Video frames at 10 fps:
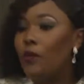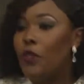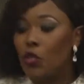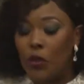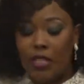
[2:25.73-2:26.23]

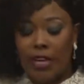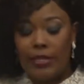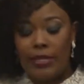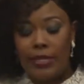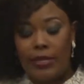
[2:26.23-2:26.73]
Between
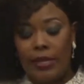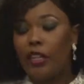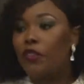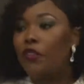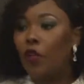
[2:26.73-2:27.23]

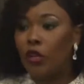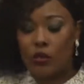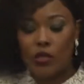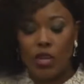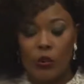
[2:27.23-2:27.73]
1994 and
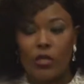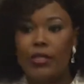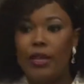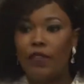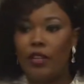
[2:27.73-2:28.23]

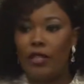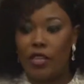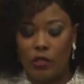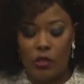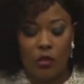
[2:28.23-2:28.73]
2007,
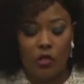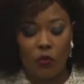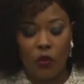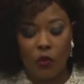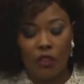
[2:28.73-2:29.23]
the Institute of
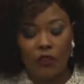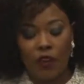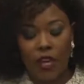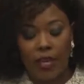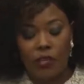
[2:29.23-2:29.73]
Marine
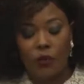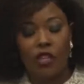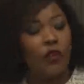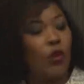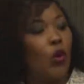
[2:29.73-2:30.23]
Affairs would
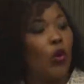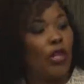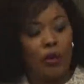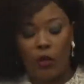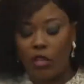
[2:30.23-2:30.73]
have
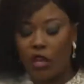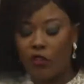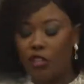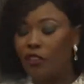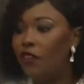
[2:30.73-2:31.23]
recorded about
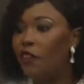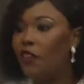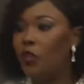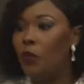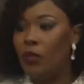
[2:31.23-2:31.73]

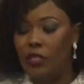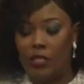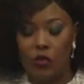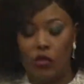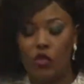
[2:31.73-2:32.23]
150
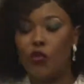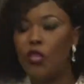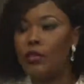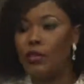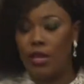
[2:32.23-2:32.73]
meters
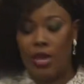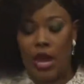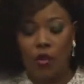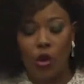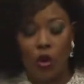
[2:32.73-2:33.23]
retreat
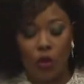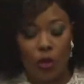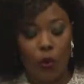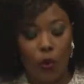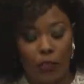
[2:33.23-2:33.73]
at Coral
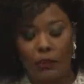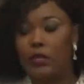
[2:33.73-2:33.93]
Point.